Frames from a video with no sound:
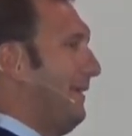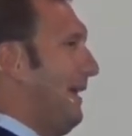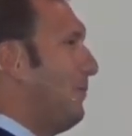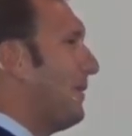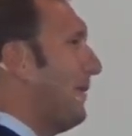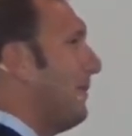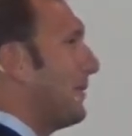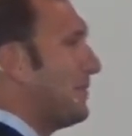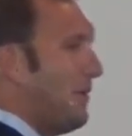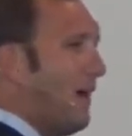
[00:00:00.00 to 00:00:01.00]
And we were
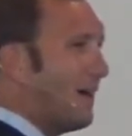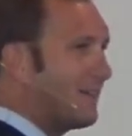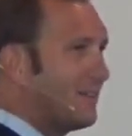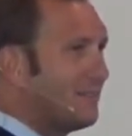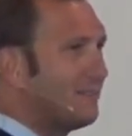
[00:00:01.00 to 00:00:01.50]
able to talk.